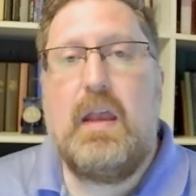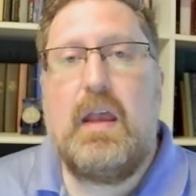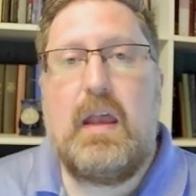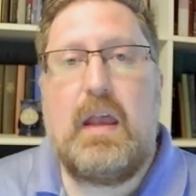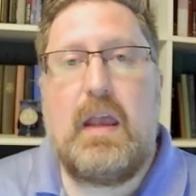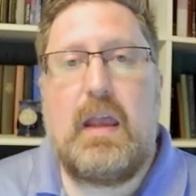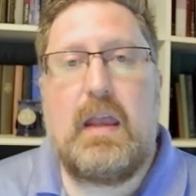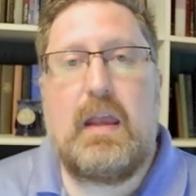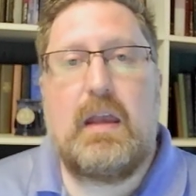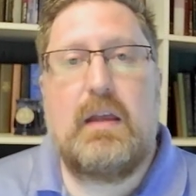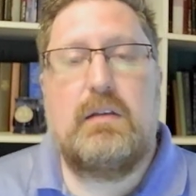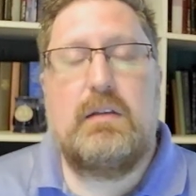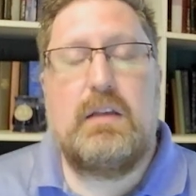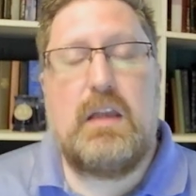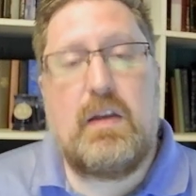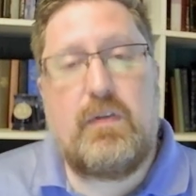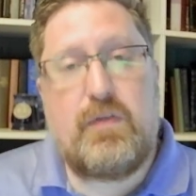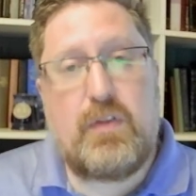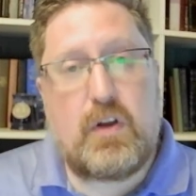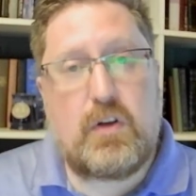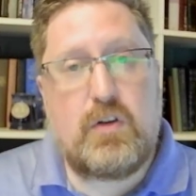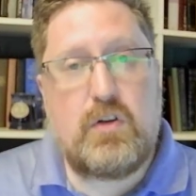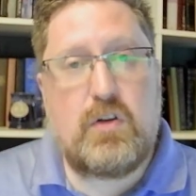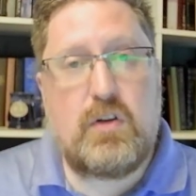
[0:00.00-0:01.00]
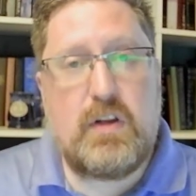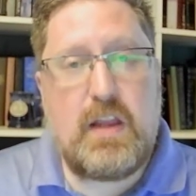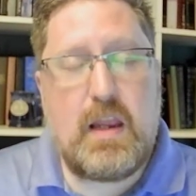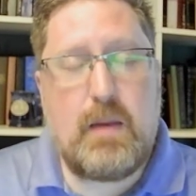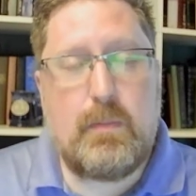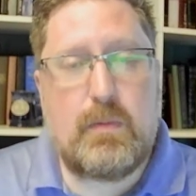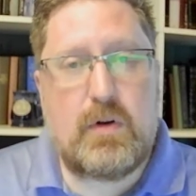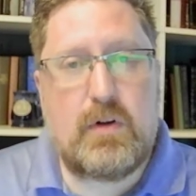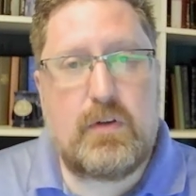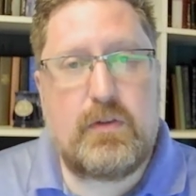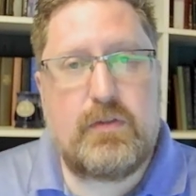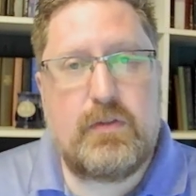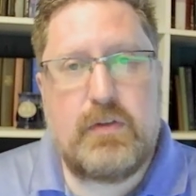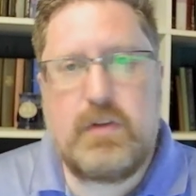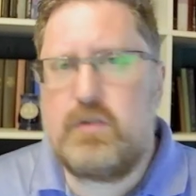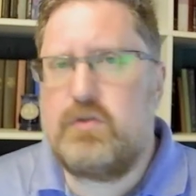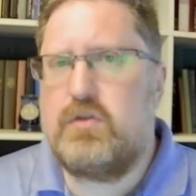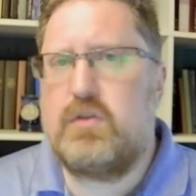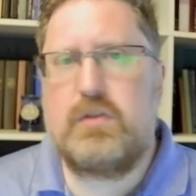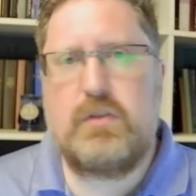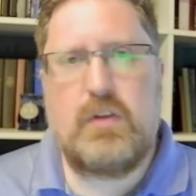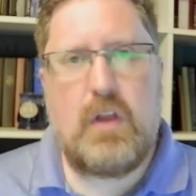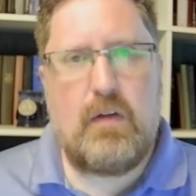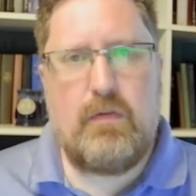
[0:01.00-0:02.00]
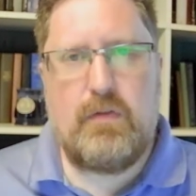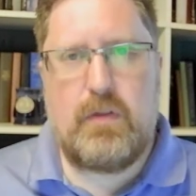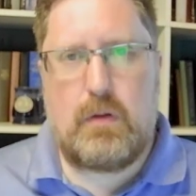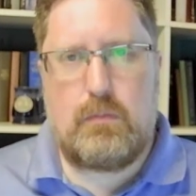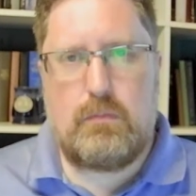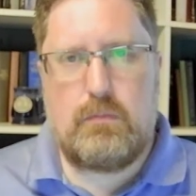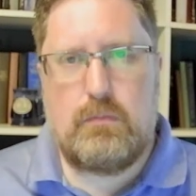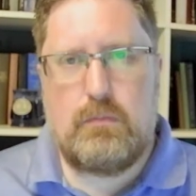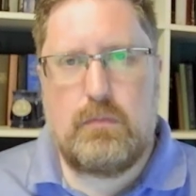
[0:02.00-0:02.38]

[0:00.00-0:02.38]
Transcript: And if they're your neighbors, then just love them.